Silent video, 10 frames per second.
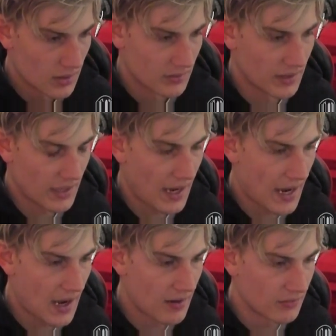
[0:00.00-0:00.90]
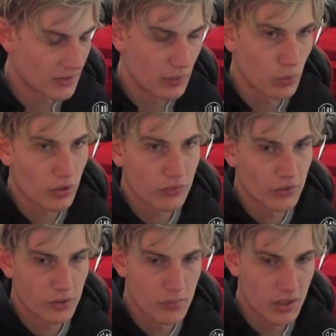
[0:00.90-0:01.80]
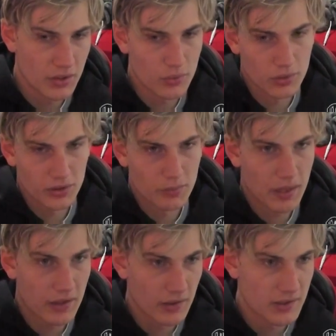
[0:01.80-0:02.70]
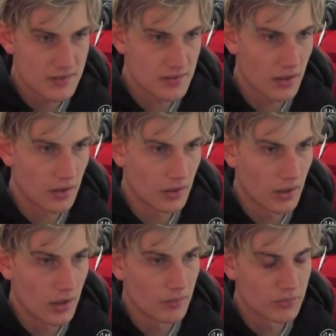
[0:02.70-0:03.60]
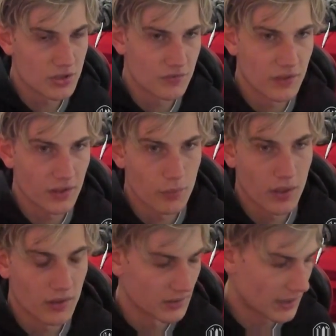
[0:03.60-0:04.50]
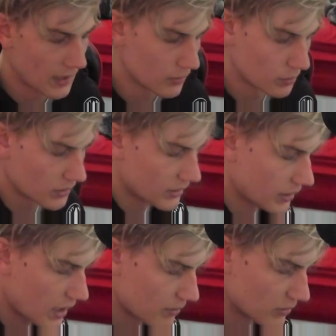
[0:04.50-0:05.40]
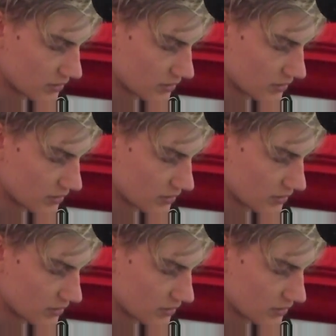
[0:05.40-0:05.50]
that work for their money, or their parents are just very well endowed, where they're able